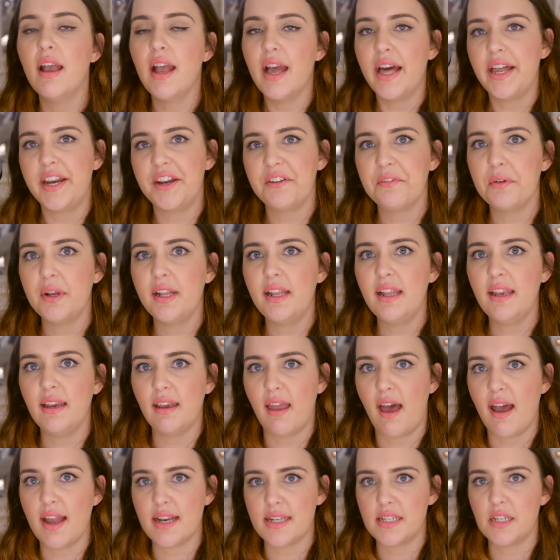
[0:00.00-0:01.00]
And I really
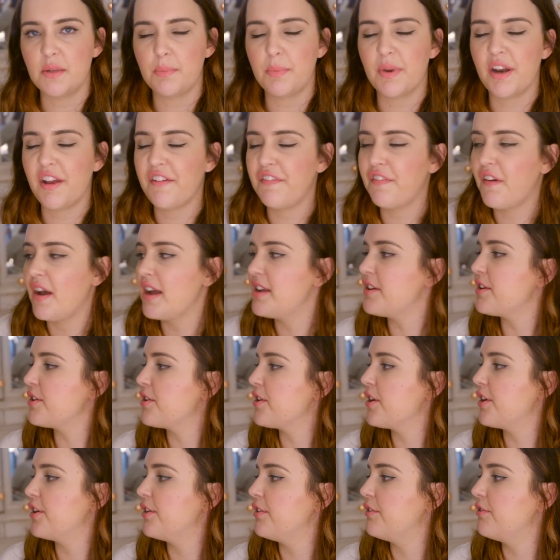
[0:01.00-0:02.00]
liked it, but I find I
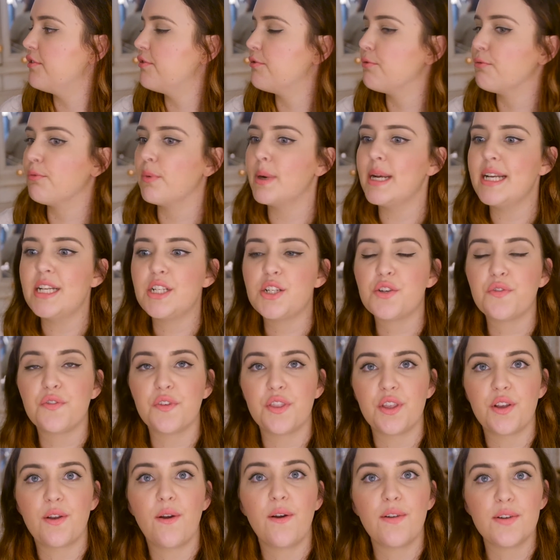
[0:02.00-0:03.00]
don't reach for
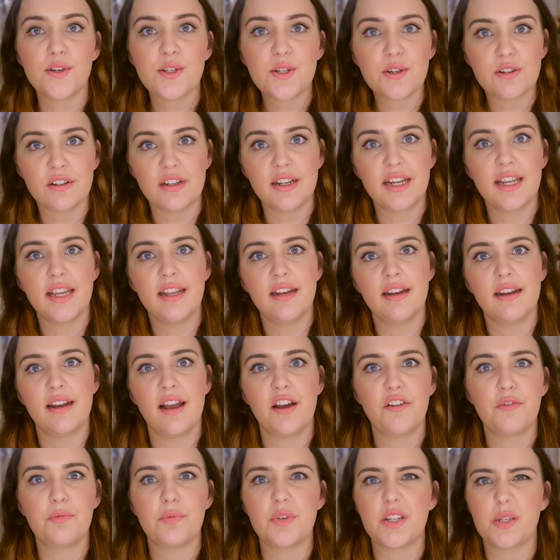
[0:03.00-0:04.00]
the contouring kit
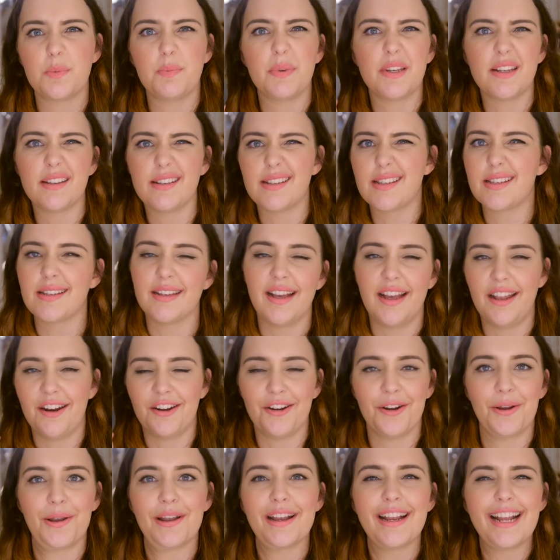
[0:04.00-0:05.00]
enough just because, I don't
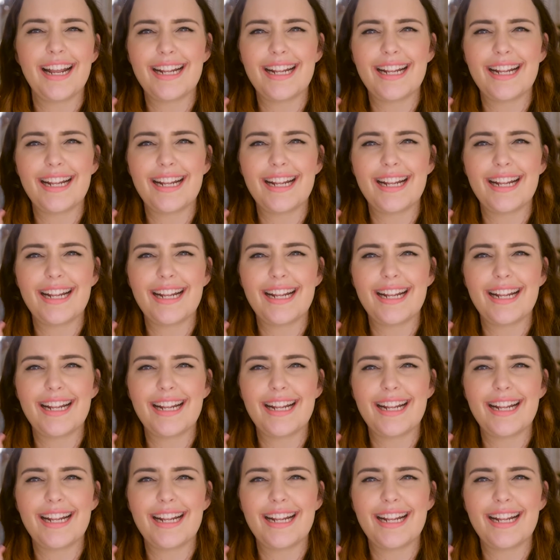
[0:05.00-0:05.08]
know,